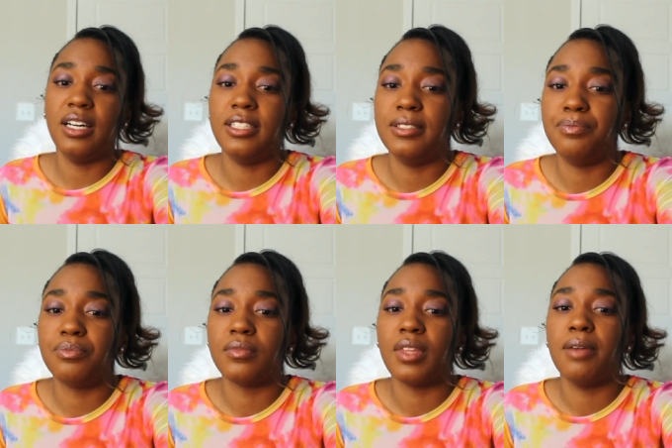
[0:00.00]

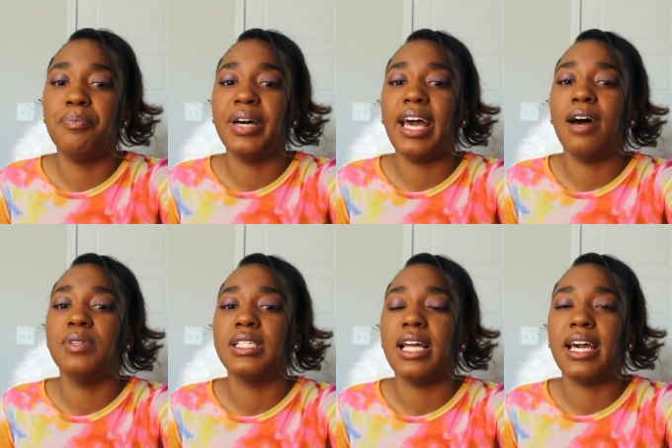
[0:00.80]
Um, but I
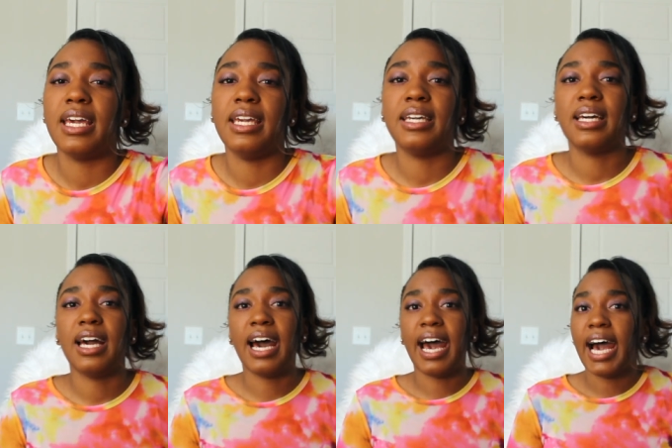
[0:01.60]
was like,
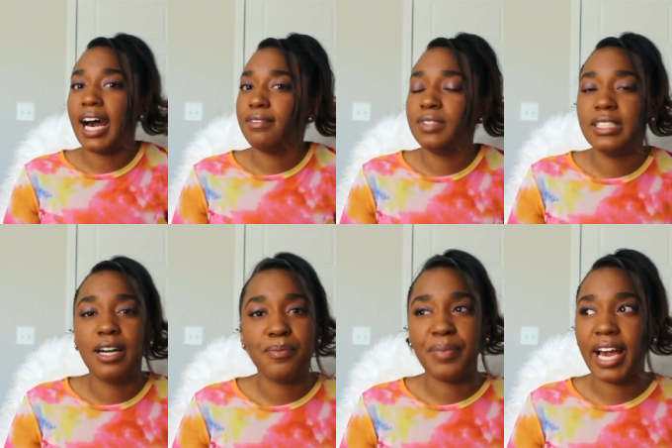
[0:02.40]
I have to
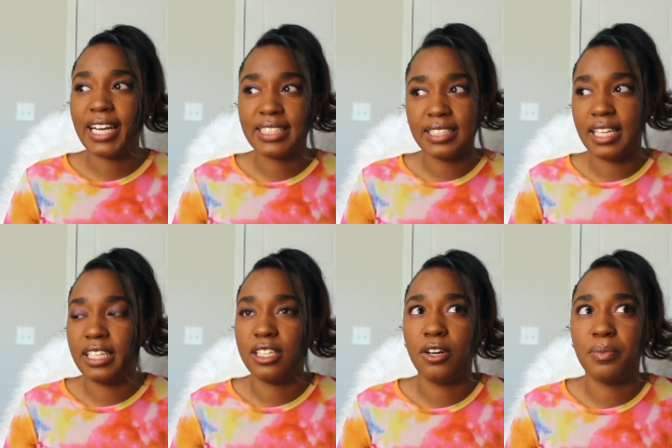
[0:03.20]
come back to London.